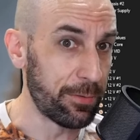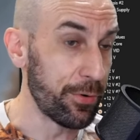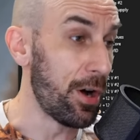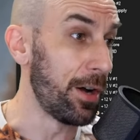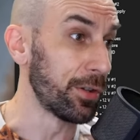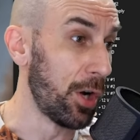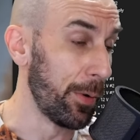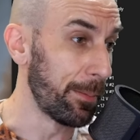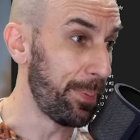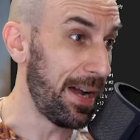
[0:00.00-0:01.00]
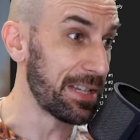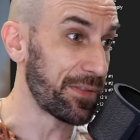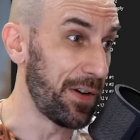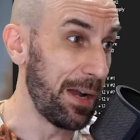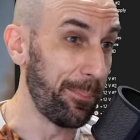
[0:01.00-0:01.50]
not going
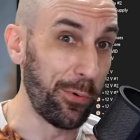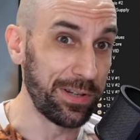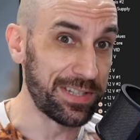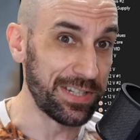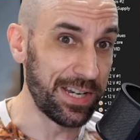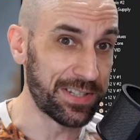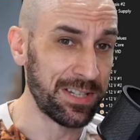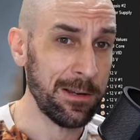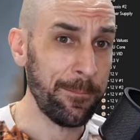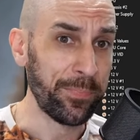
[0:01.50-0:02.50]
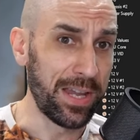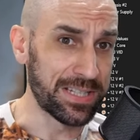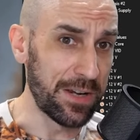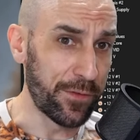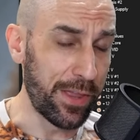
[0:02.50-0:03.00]
past 5.6,
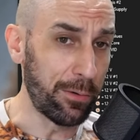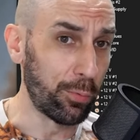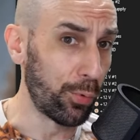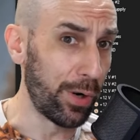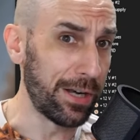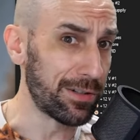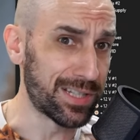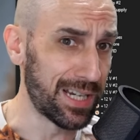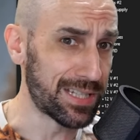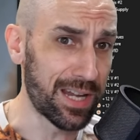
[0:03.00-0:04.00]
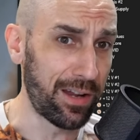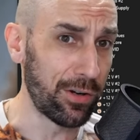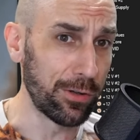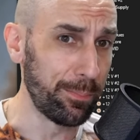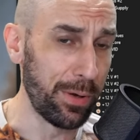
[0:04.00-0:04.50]
except for that rare 6
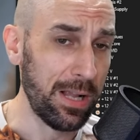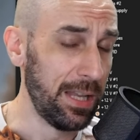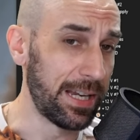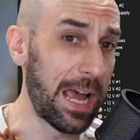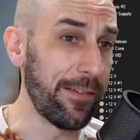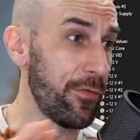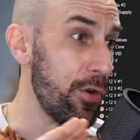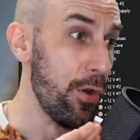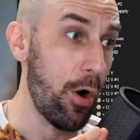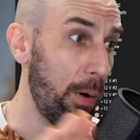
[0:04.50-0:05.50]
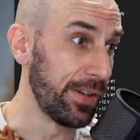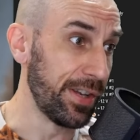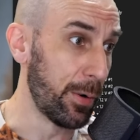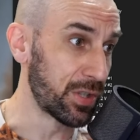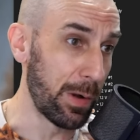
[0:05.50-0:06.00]
gigahertz. Like, I have no
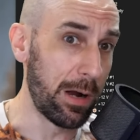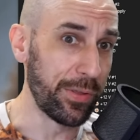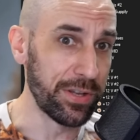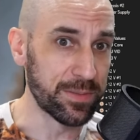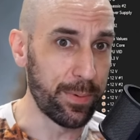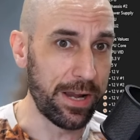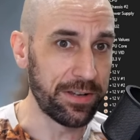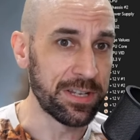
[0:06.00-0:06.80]
idea what's going on with this BIOS.